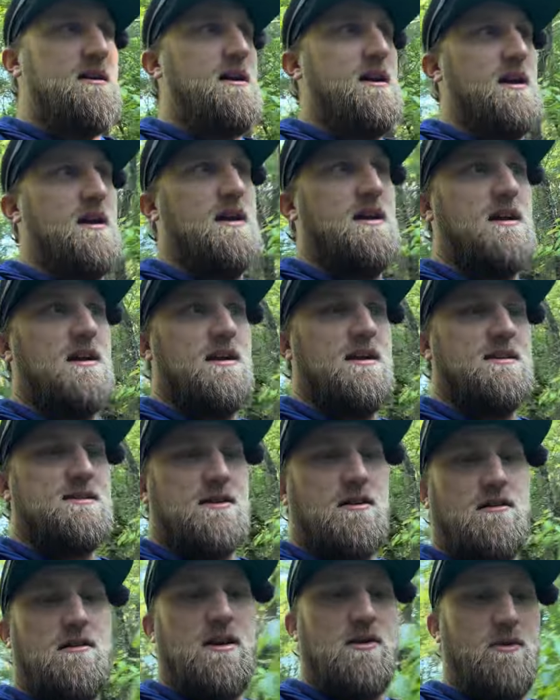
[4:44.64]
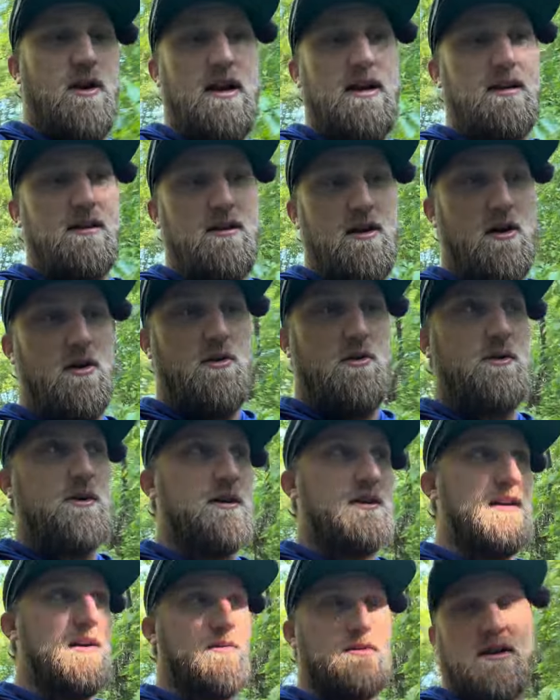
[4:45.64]
and it's already ready to go.
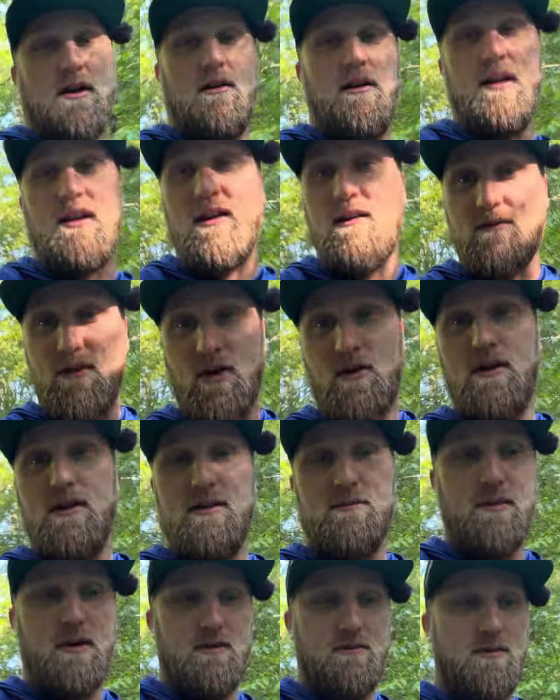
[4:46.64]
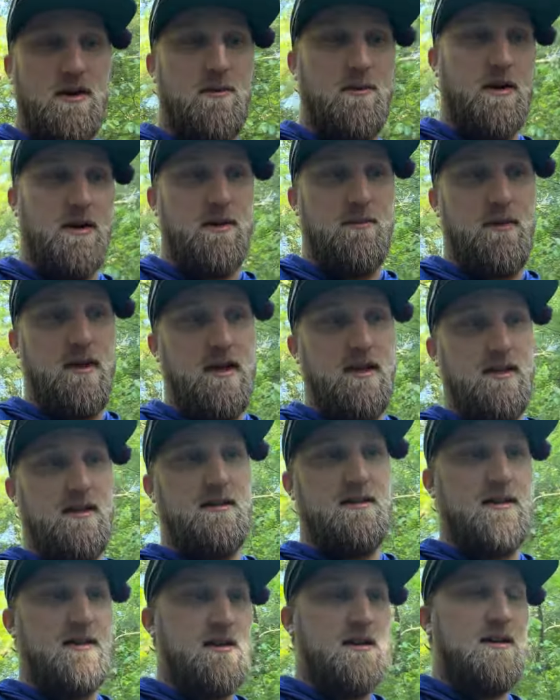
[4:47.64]
It was already converted, but we want to make
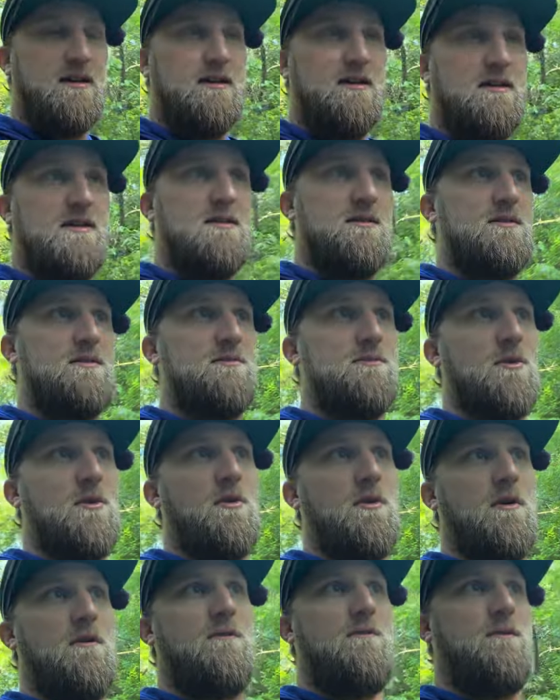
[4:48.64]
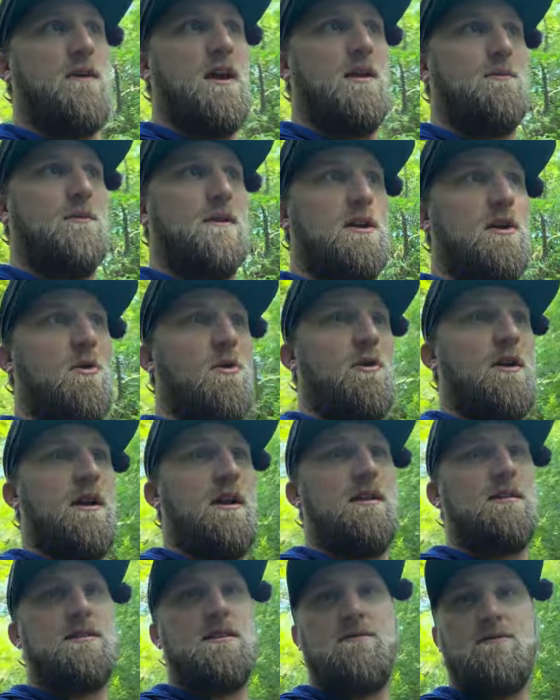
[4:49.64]
it more family
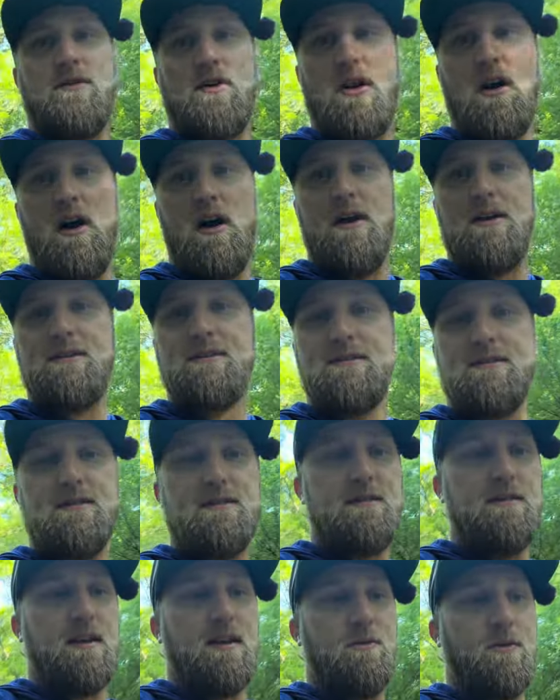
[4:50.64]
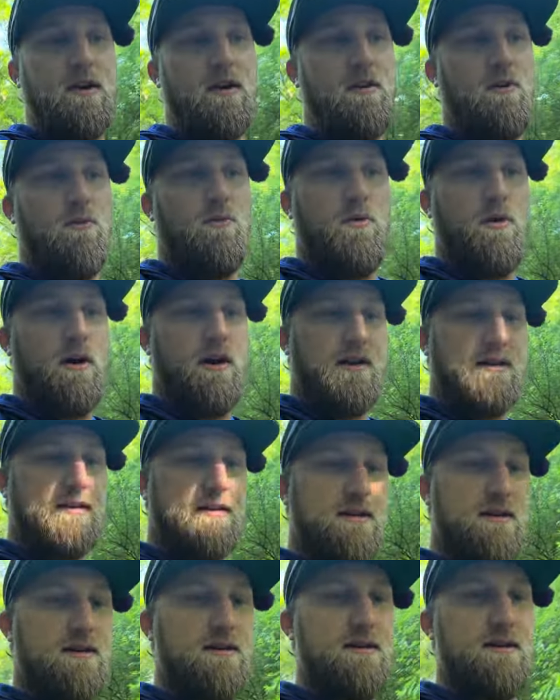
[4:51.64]
oriented for us. Like, we don't want,
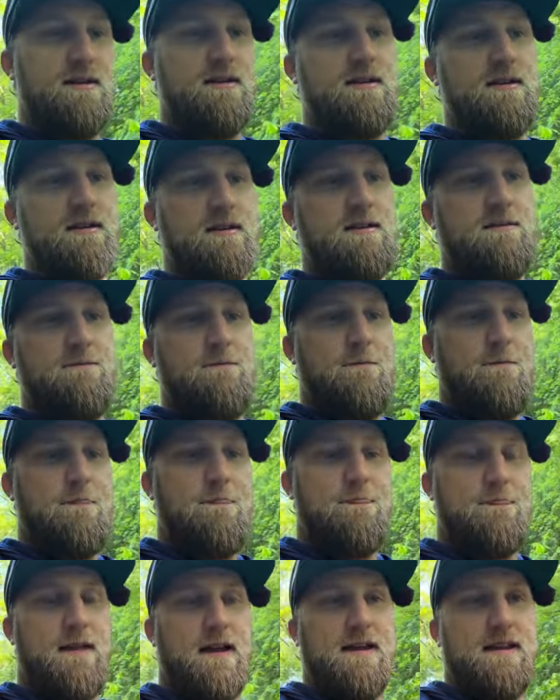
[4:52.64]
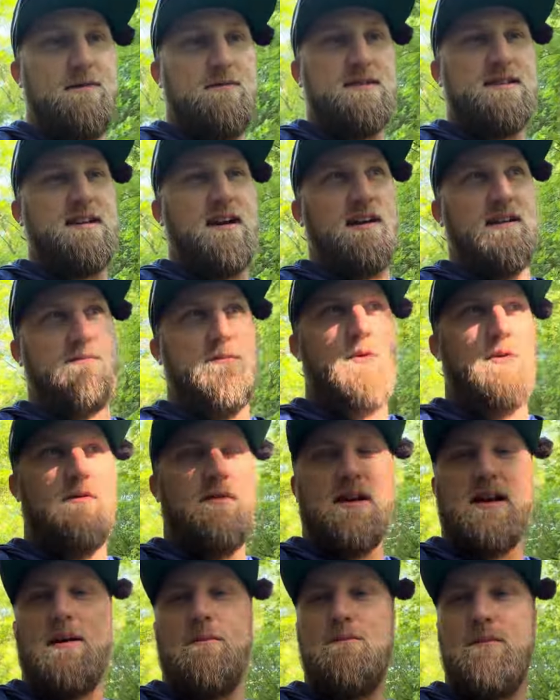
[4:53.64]
like, it was kind of more of
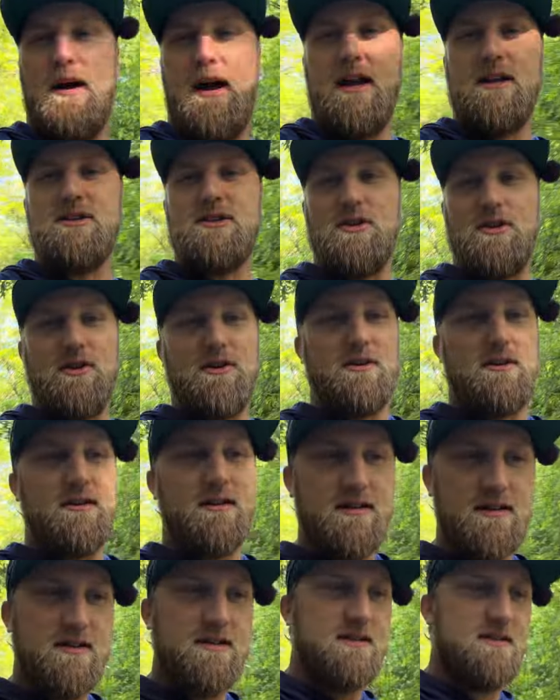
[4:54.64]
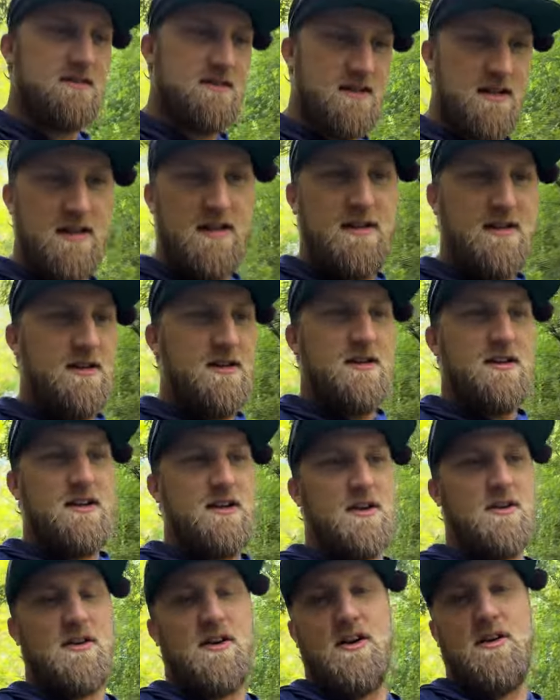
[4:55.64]
like a bachelor,
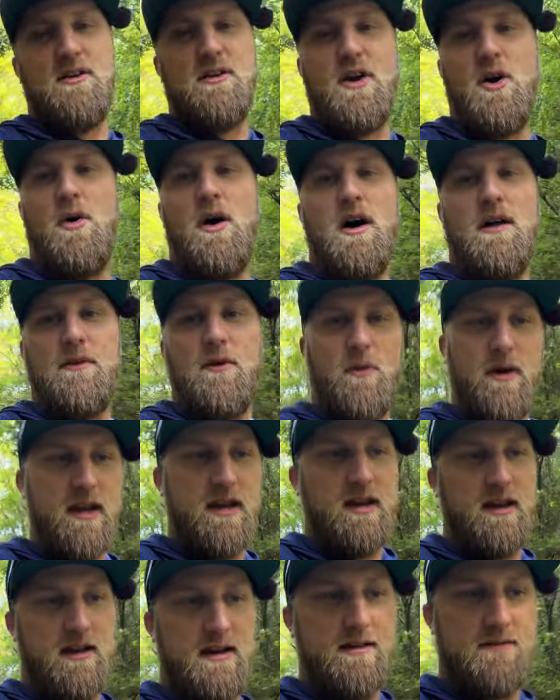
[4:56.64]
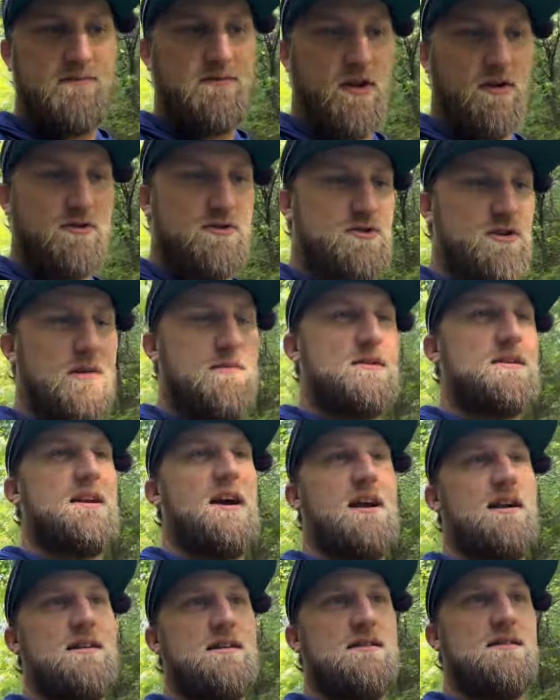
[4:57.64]
you know, go on the weekend float trips
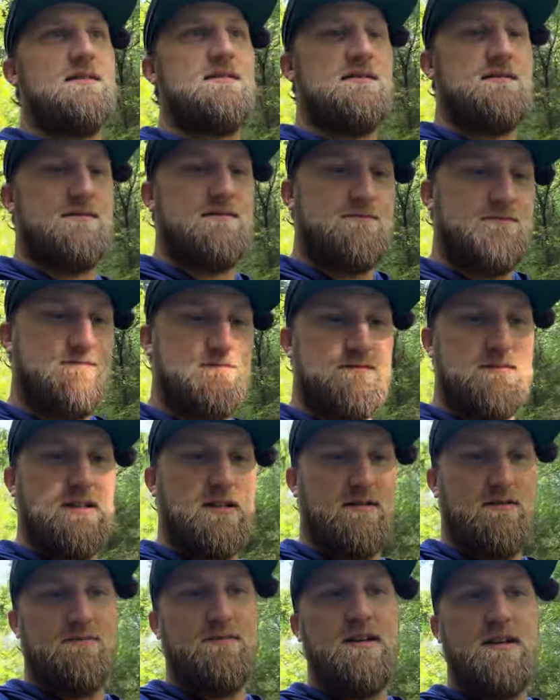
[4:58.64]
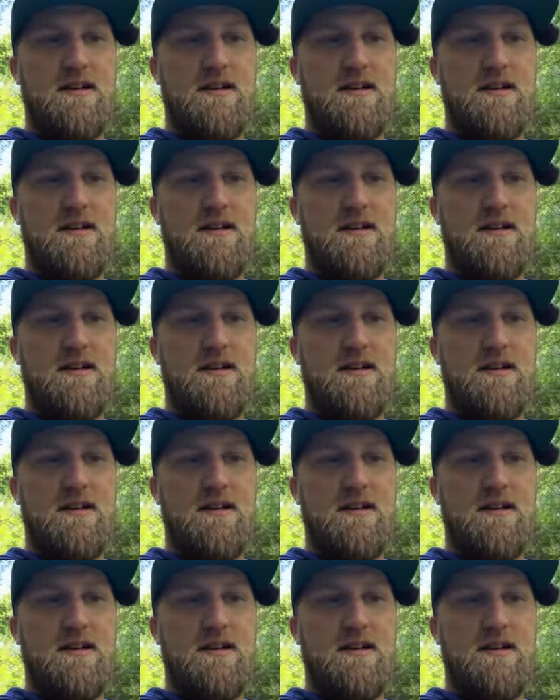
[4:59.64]
kind of, you know,